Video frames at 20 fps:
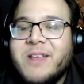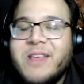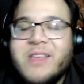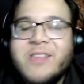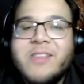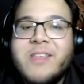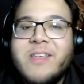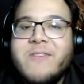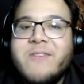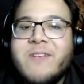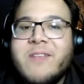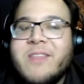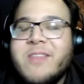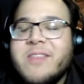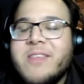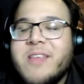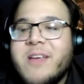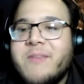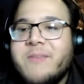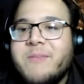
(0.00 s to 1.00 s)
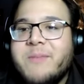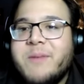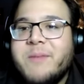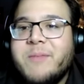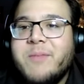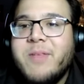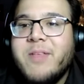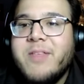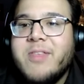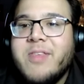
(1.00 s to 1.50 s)
because defenses haven't
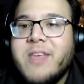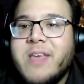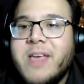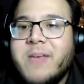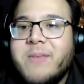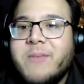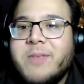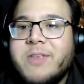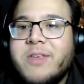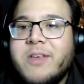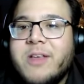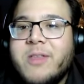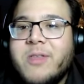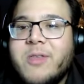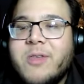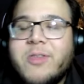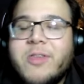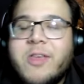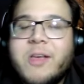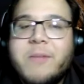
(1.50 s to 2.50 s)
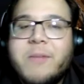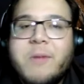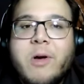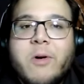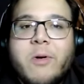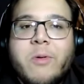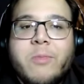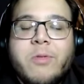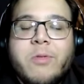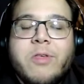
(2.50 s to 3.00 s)
been blitzing him a ton, just like
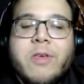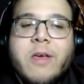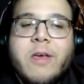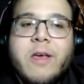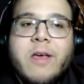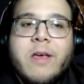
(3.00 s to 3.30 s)
Mahomes.